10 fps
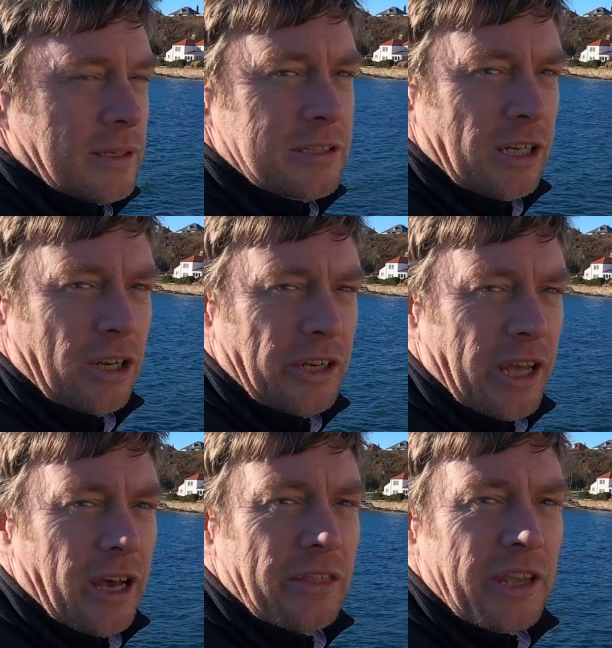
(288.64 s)
Still on
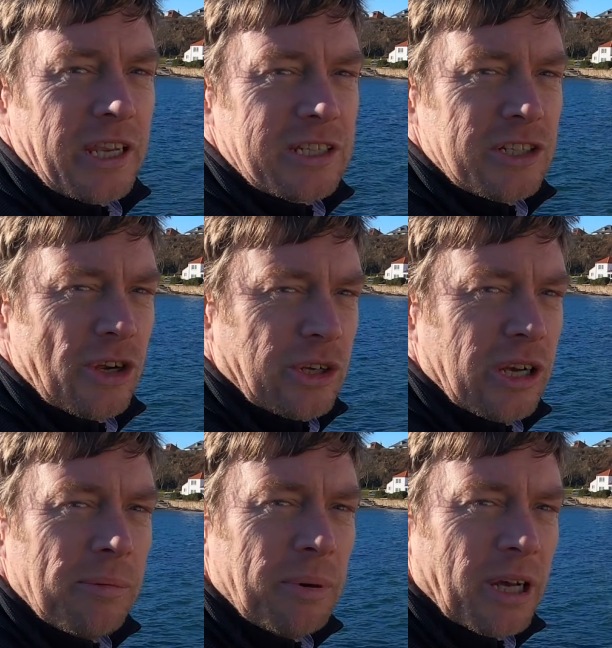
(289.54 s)
the East Neuk,
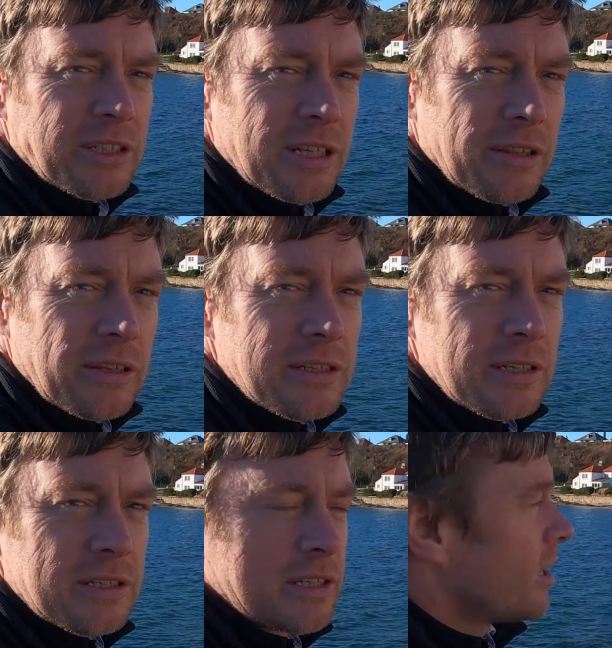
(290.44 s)
but this
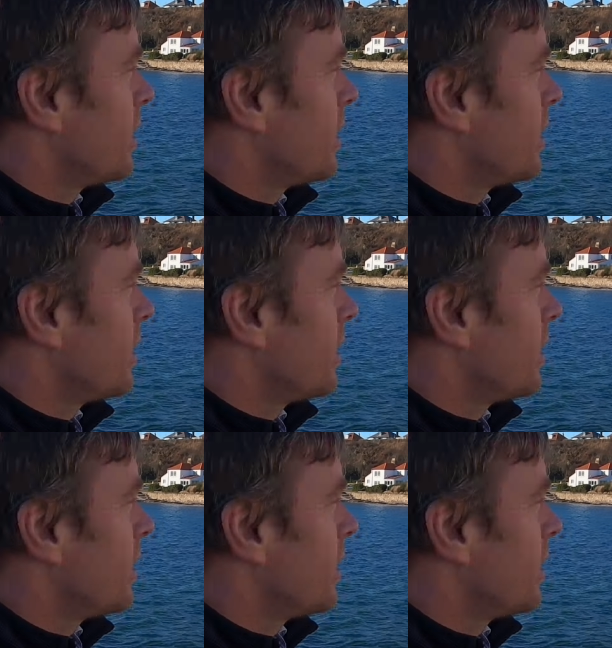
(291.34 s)
is